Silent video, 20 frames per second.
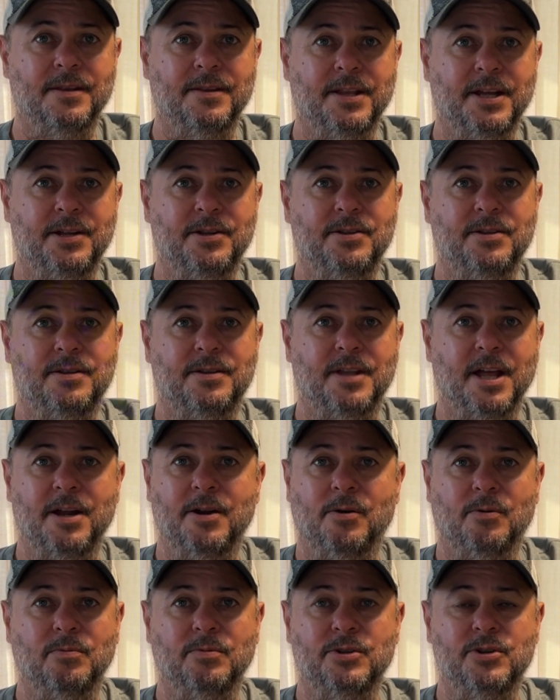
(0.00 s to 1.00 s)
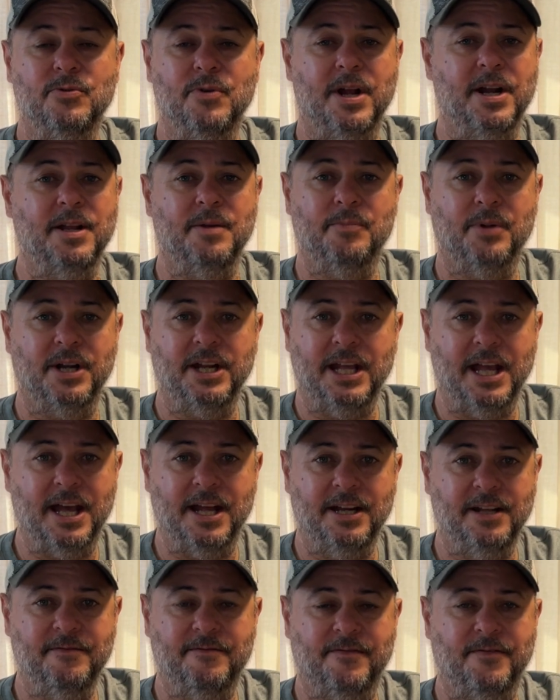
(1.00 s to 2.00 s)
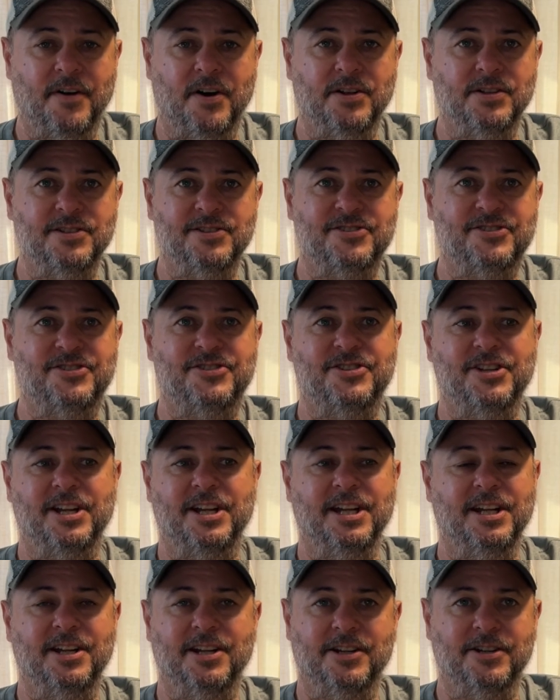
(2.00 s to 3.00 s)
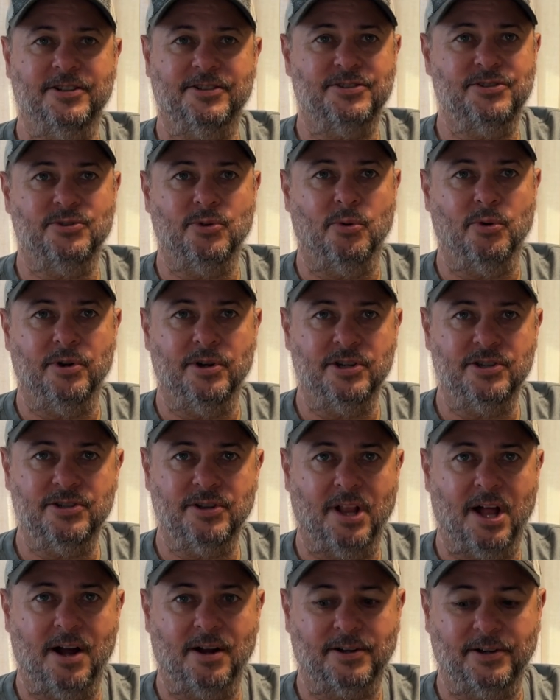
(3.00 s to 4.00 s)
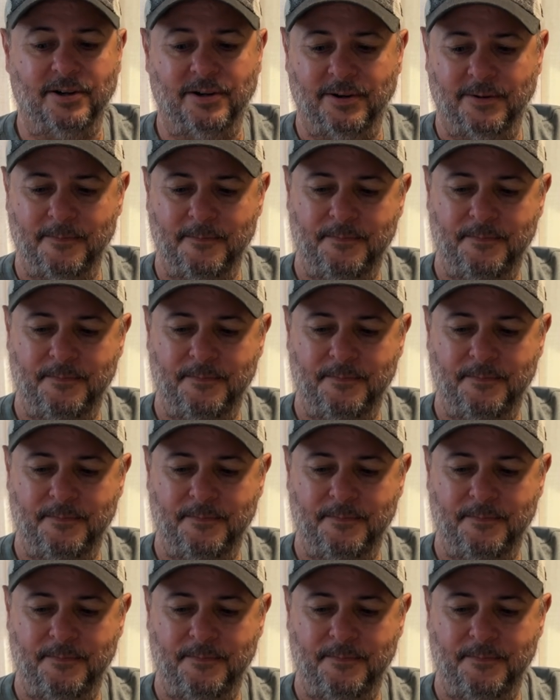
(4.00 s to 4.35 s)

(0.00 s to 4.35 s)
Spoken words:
They don't do anybody any fun sitting in a storage locker.